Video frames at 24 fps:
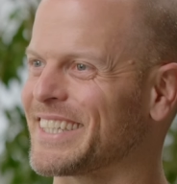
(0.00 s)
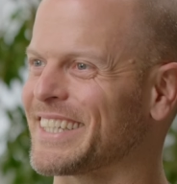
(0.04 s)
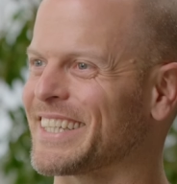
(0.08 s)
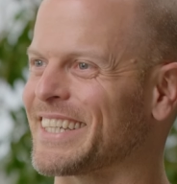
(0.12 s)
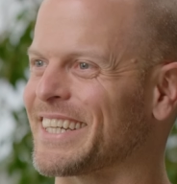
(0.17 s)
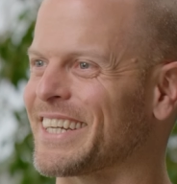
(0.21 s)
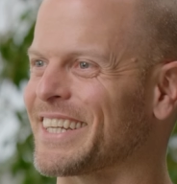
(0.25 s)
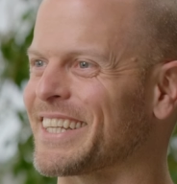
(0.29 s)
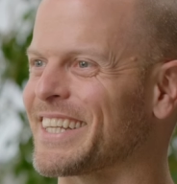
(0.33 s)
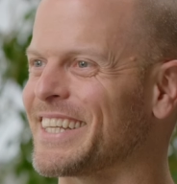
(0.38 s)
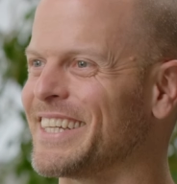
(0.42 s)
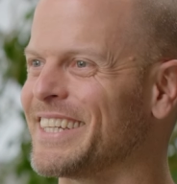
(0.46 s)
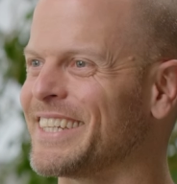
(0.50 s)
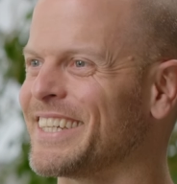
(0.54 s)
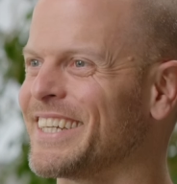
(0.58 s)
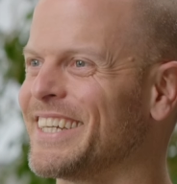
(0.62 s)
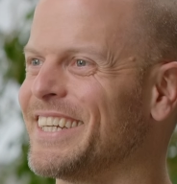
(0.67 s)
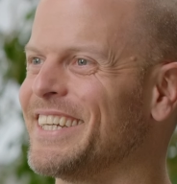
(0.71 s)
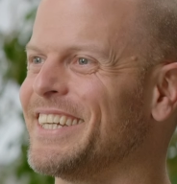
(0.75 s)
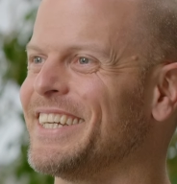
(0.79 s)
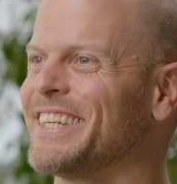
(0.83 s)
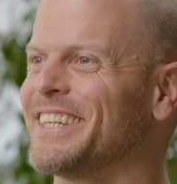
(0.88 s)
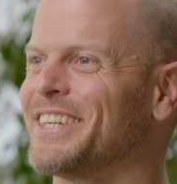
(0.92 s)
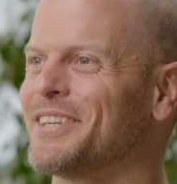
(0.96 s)
you know, the
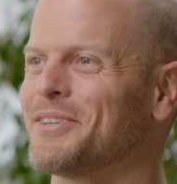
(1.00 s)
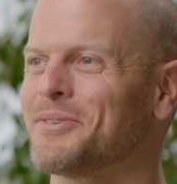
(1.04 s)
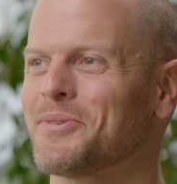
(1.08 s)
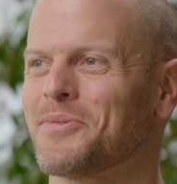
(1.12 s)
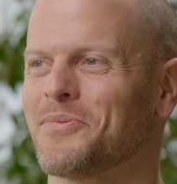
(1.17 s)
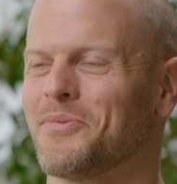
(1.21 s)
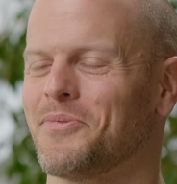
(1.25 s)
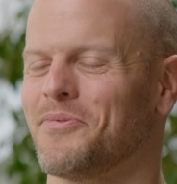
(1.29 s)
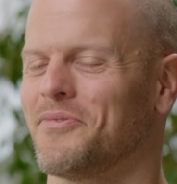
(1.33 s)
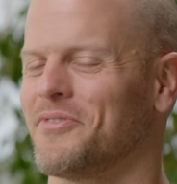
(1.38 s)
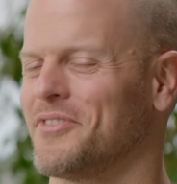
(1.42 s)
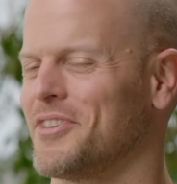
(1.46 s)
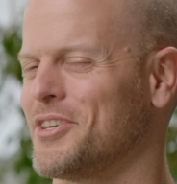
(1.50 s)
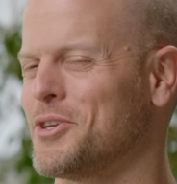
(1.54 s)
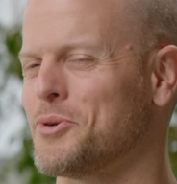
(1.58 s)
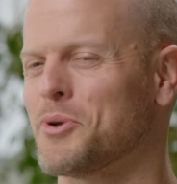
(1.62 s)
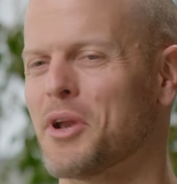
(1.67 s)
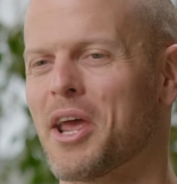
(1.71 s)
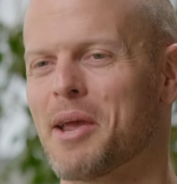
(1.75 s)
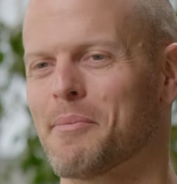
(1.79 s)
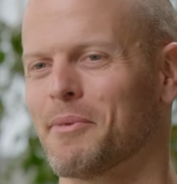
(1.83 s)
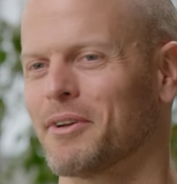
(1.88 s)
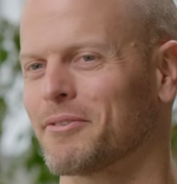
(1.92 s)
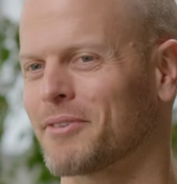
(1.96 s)
you
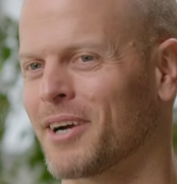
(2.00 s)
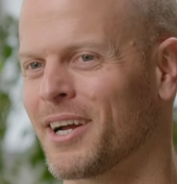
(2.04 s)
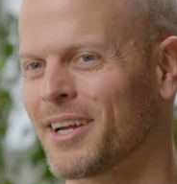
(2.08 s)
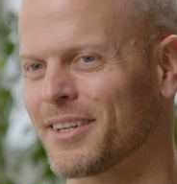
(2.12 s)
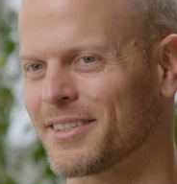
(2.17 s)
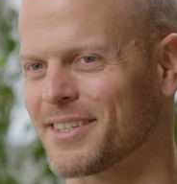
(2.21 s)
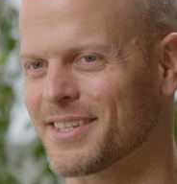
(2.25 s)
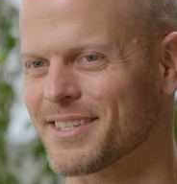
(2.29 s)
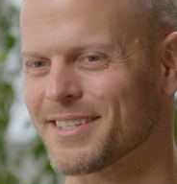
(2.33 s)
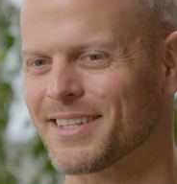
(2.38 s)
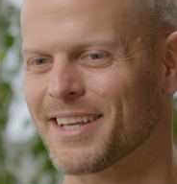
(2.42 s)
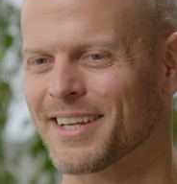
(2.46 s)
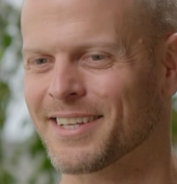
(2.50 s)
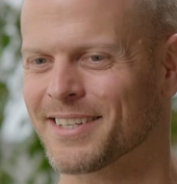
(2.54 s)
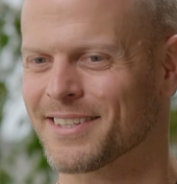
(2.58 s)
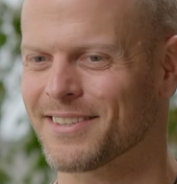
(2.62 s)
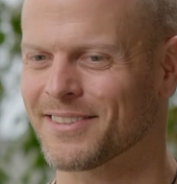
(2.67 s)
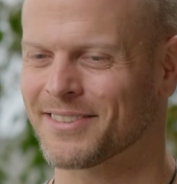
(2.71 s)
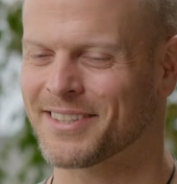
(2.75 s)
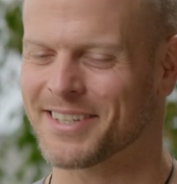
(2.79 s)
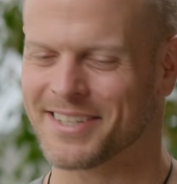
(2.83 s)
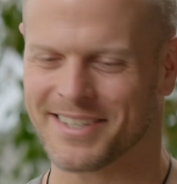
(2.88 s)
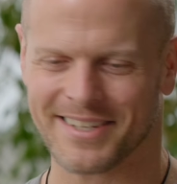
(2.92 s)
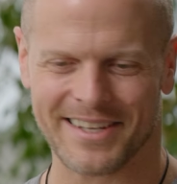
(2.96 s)
name it, right? Dyslex-
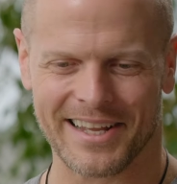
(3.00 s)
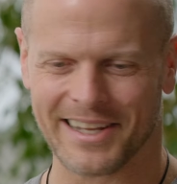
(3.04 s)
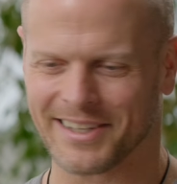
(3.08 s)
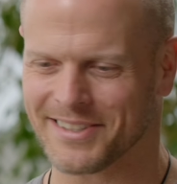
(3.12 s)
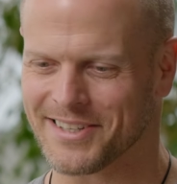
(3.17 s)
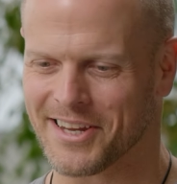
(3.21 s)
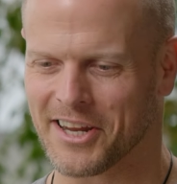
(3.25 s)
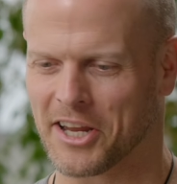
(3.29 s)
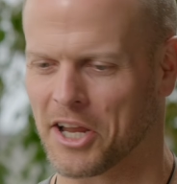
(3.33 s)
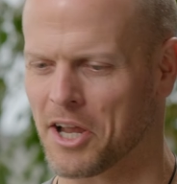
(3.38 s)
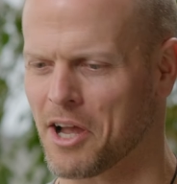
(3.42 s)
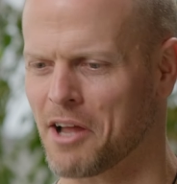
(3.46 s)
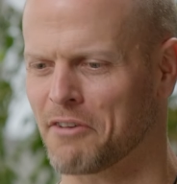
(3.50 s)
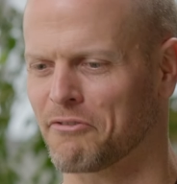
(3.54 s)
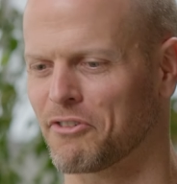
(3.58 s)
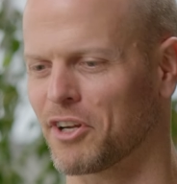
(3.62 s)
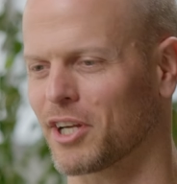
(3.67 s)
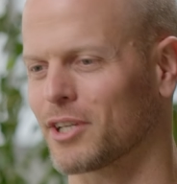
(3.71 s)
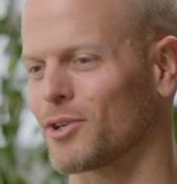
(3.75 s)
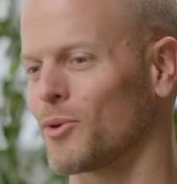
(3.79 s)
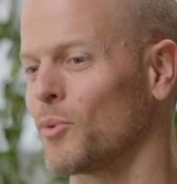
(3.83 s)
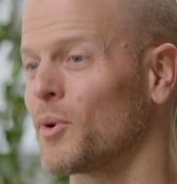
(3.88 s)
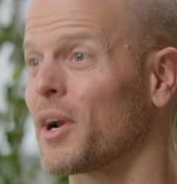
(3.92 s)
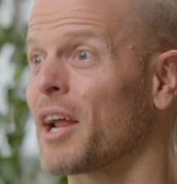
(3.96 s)
dyslexic
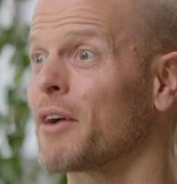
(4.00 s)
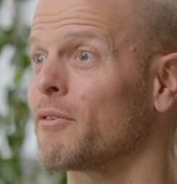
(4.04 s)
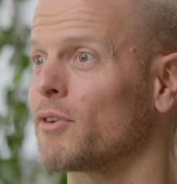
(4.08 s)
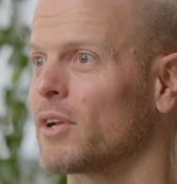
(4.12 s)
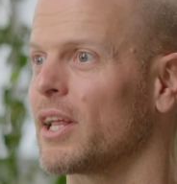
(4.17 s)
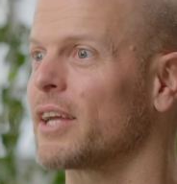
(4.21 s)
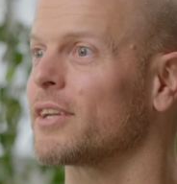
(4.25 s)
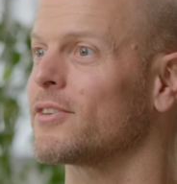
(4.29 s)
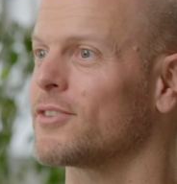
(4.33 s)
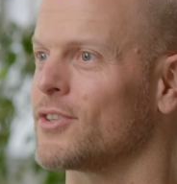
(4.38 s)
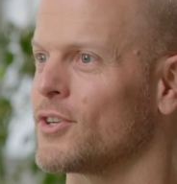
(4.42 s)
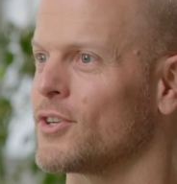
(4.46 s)
convict or whatever, like